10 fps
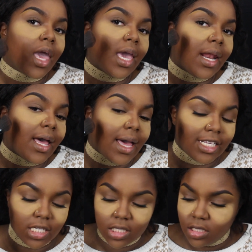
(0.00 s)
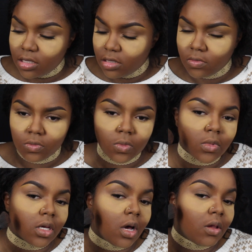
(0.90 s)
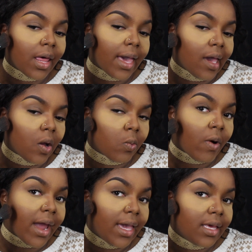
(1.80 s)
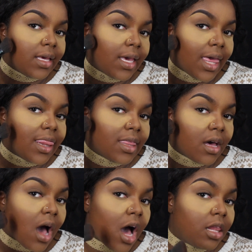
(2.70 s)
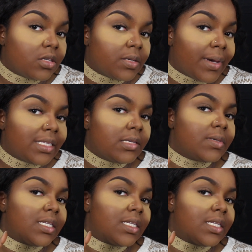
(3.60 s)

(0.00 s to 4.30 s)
and I just go like right in the hollows of my tip,